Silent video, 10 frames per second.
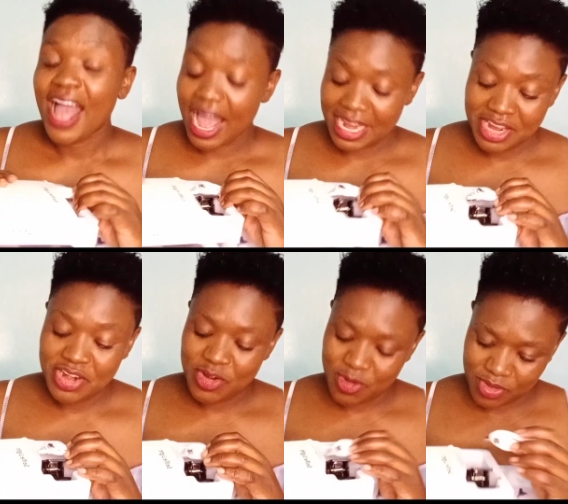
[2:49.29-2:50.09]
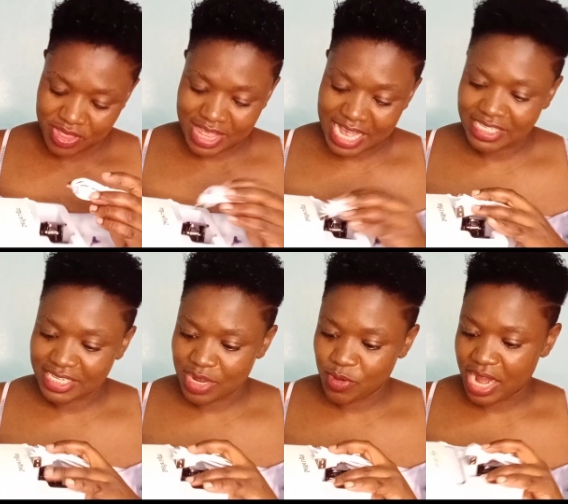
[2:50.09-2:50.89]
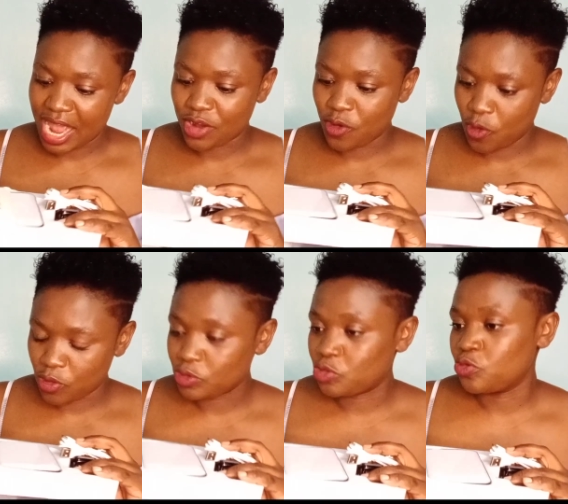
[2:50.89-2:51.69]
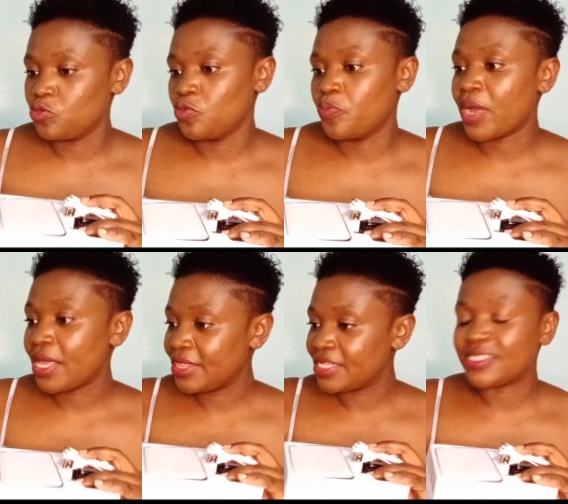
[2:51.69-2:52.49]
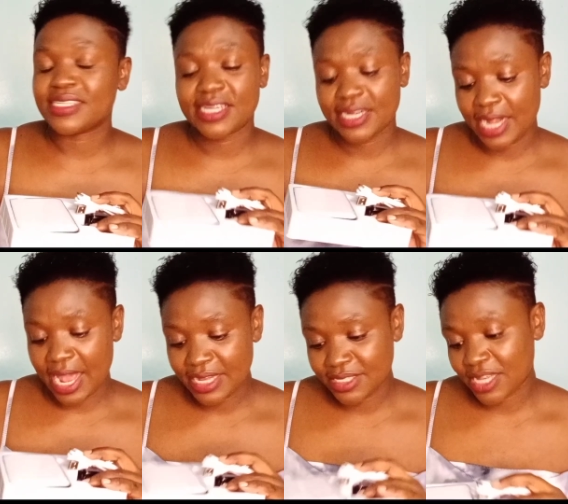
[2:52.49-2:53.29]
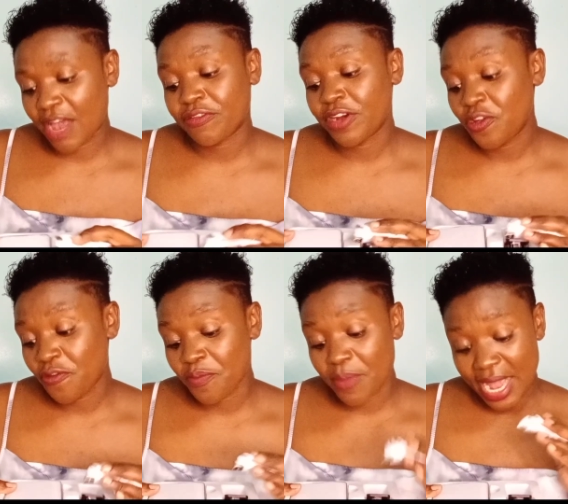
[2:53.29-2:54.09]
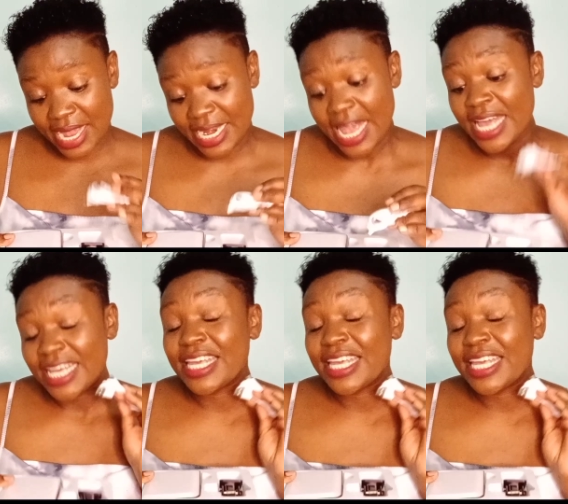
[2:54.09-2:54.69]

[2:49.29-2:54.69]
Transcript: I didn't know that day when I had gone to buy this ring light, a friend of mine